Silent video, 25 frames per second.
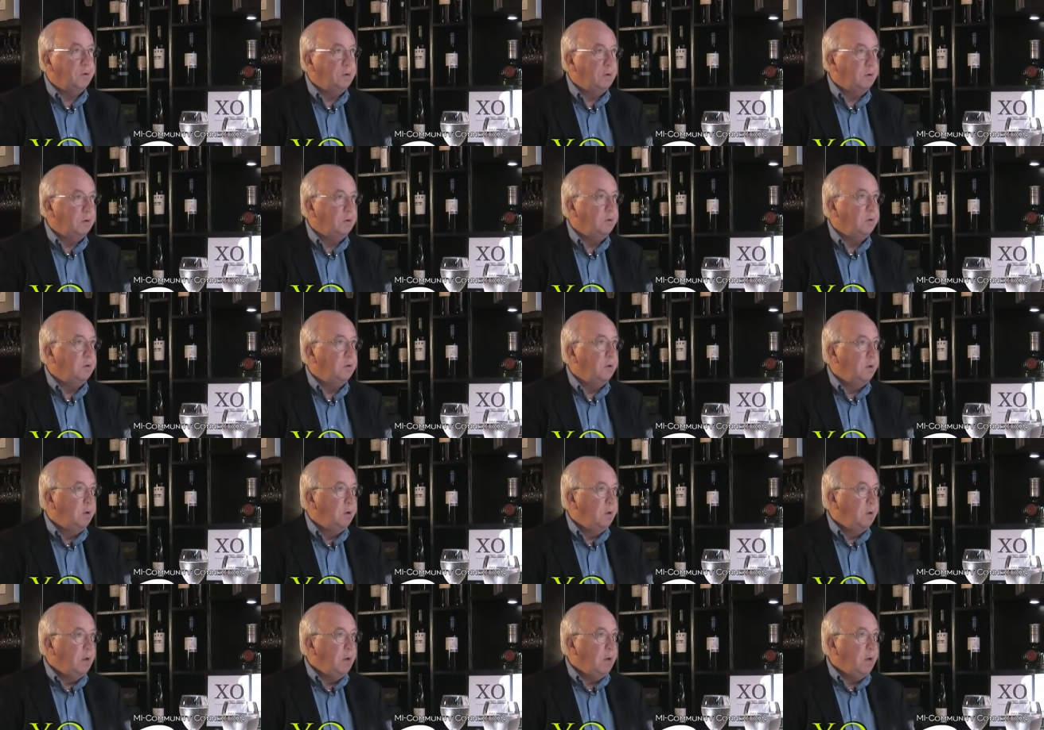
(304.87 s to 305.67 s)
done
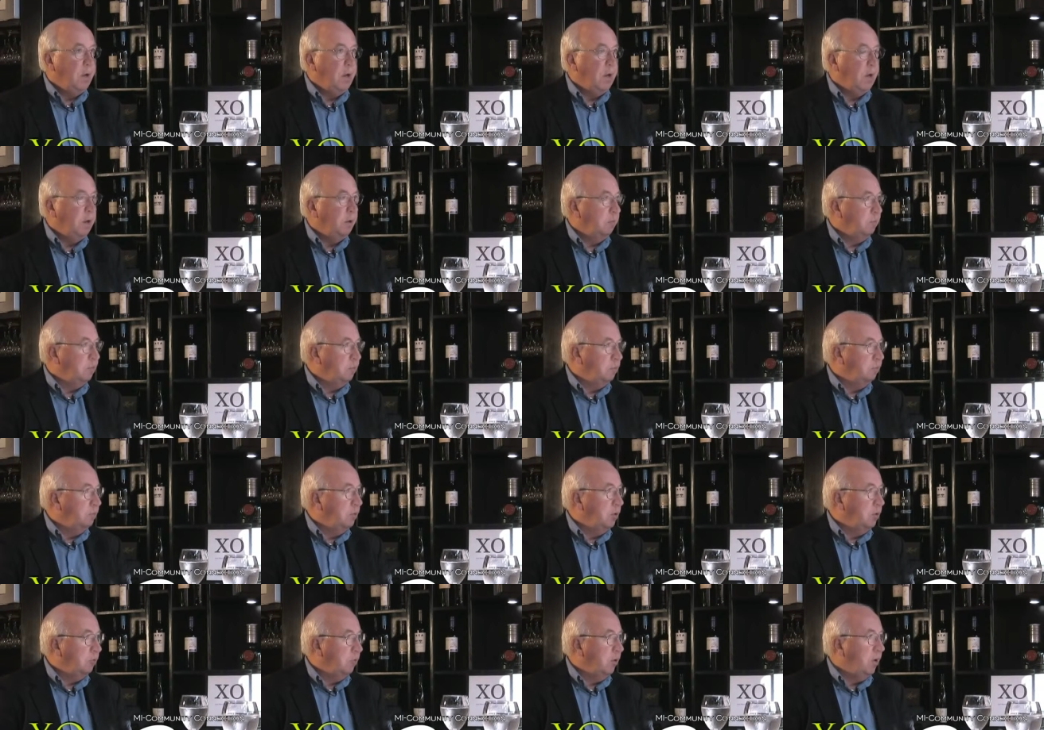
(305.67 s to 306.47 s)

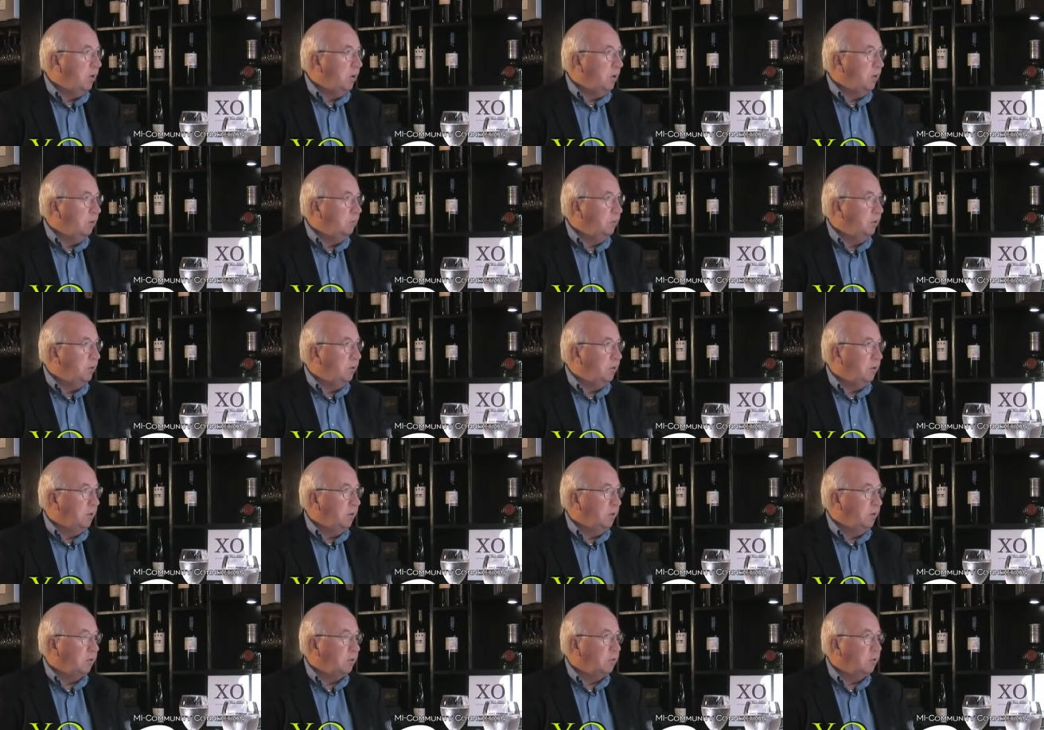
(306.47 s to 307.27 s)
and be ready when
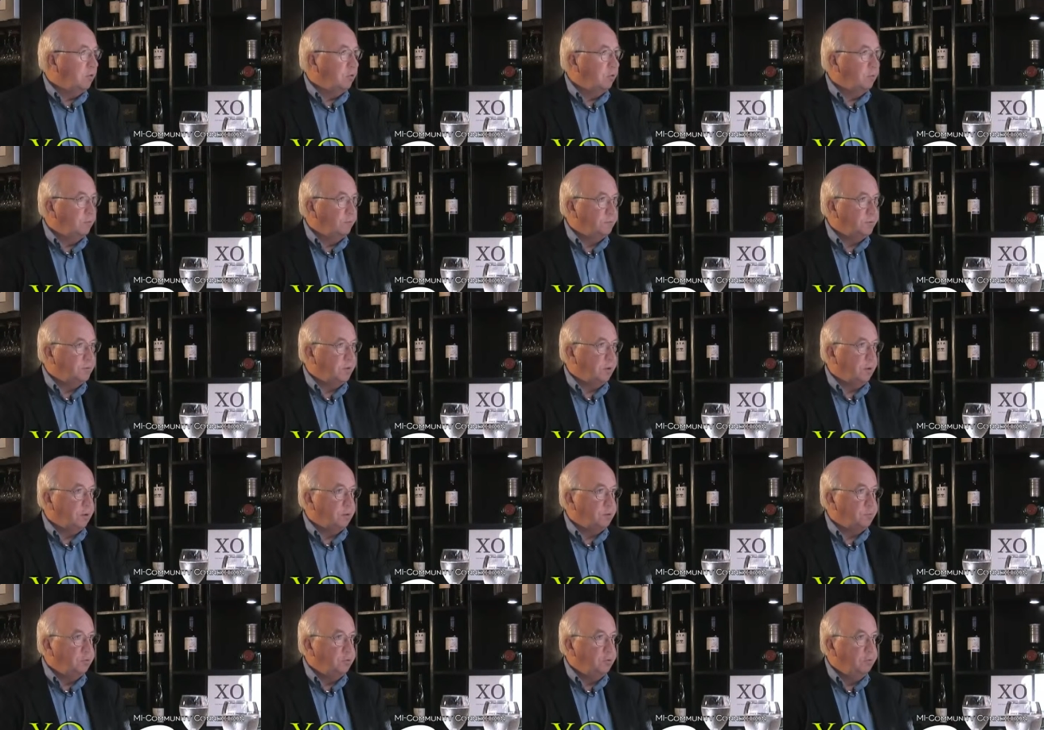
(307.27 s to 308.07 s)
the curve
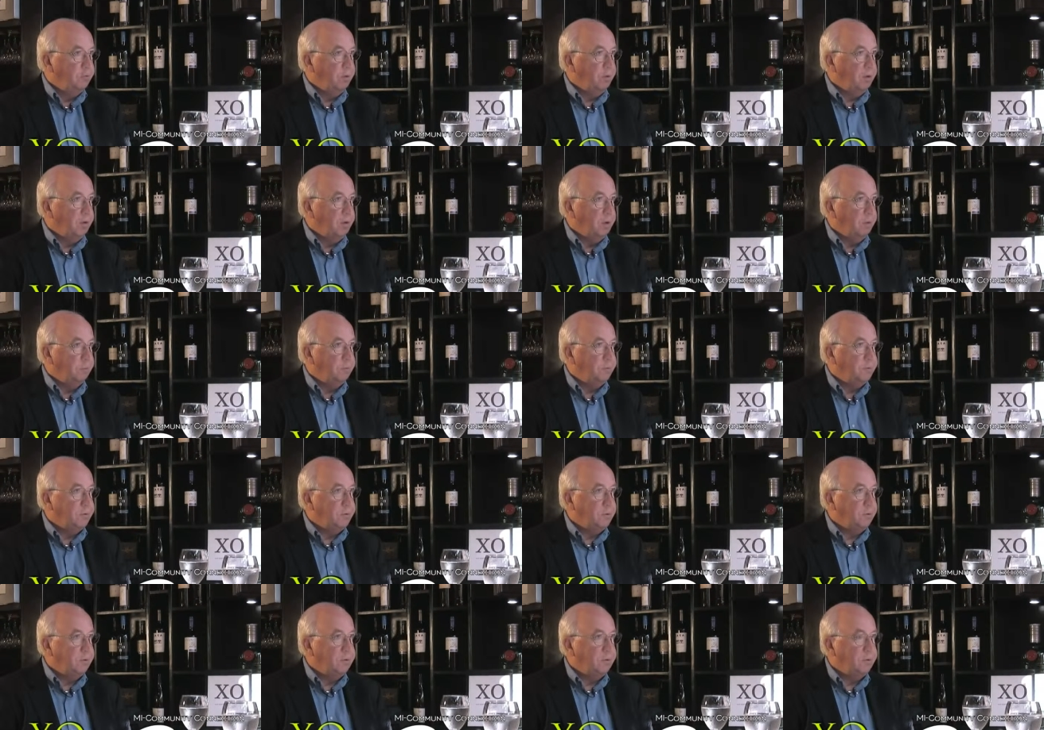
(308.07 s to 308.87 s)
starts moving up
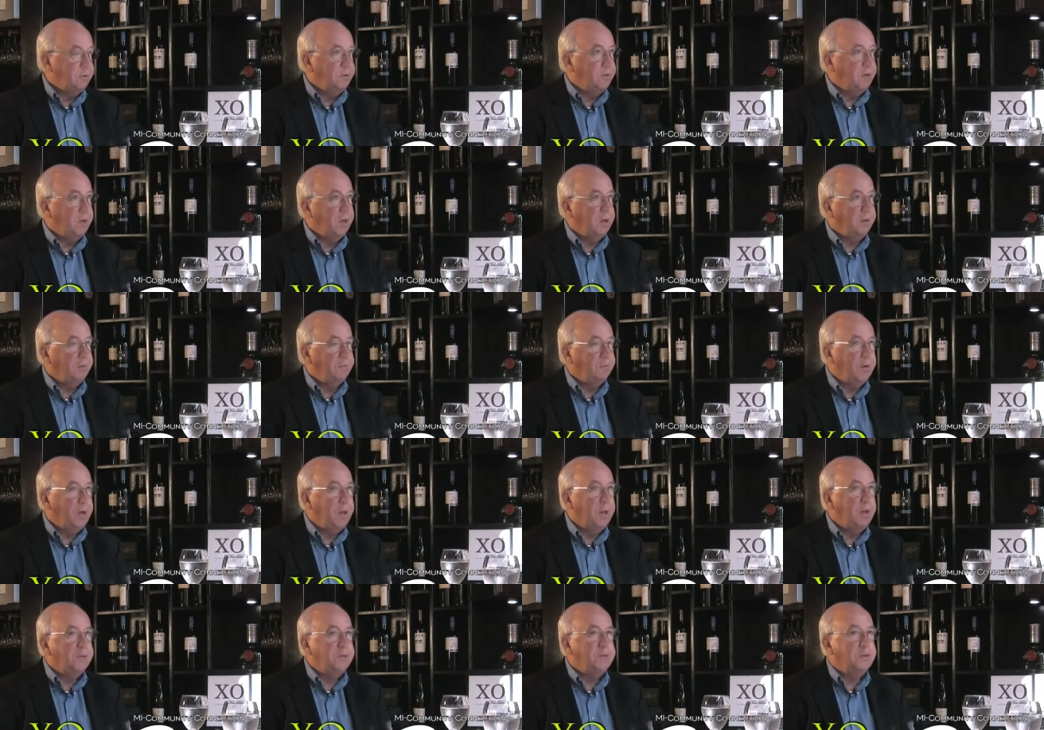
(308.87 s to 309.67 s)
to, to take
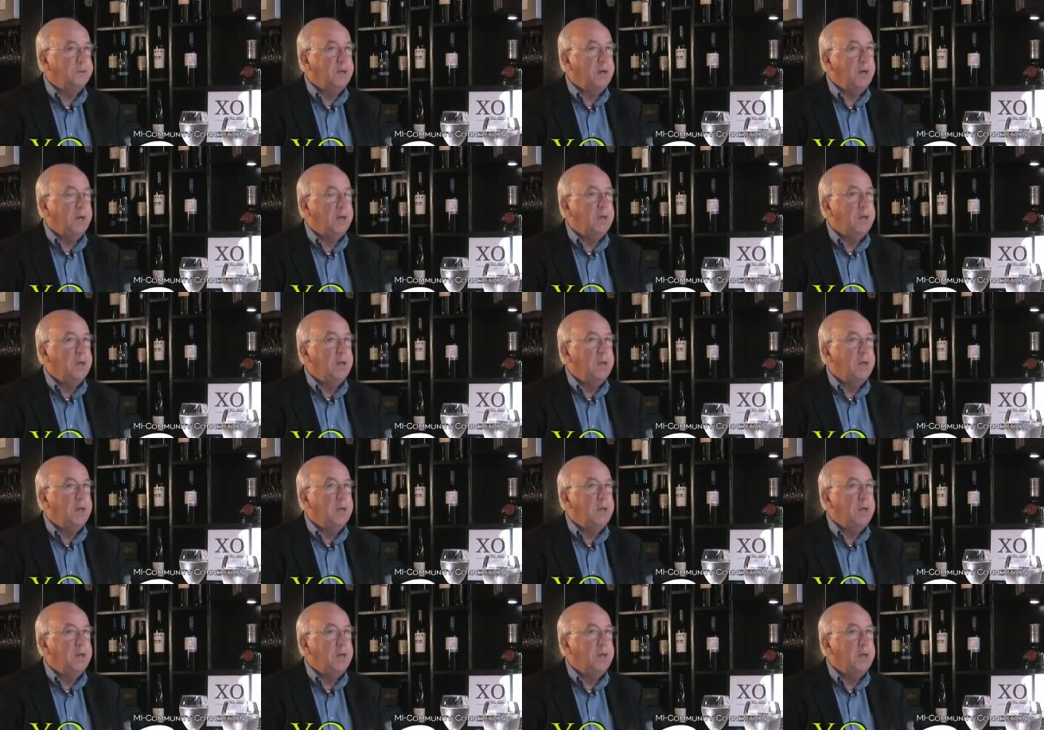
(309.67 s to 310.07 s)
advantage of that.